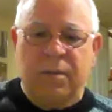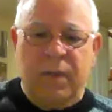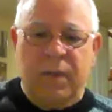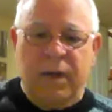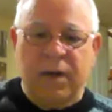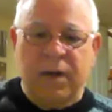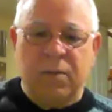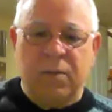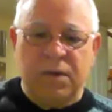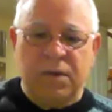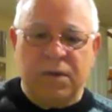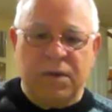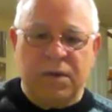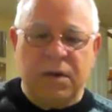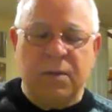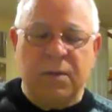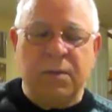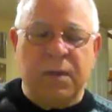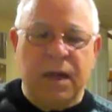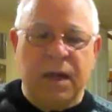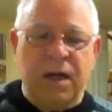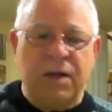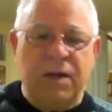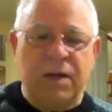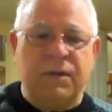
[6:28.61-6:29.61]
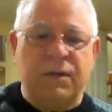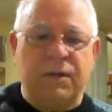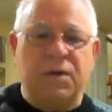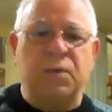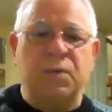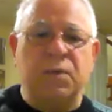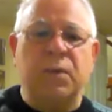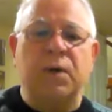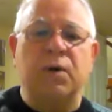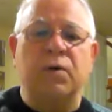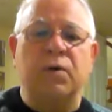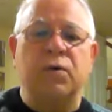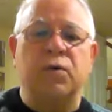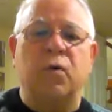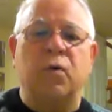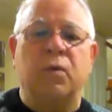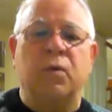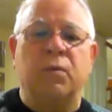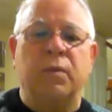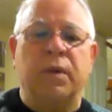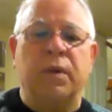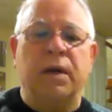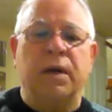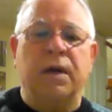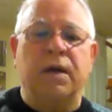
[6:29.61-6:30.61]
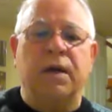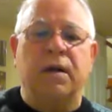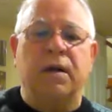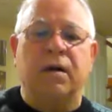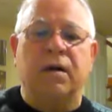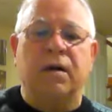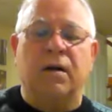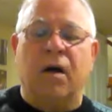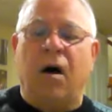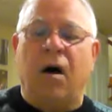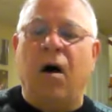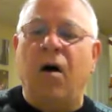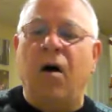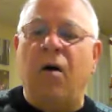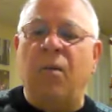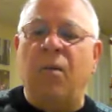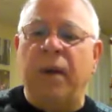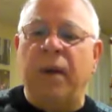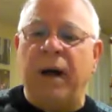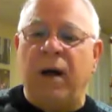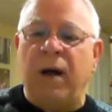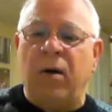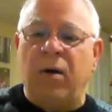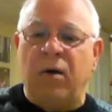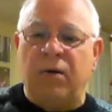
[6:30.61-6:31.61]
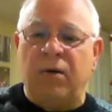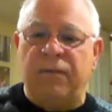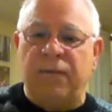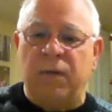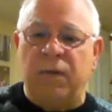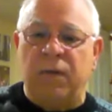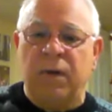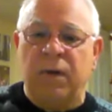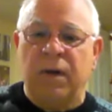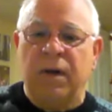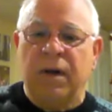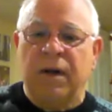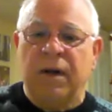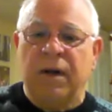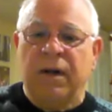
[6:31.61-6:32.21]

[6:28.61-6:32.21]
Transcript: but it was some kind of a spiritual being, all powerful,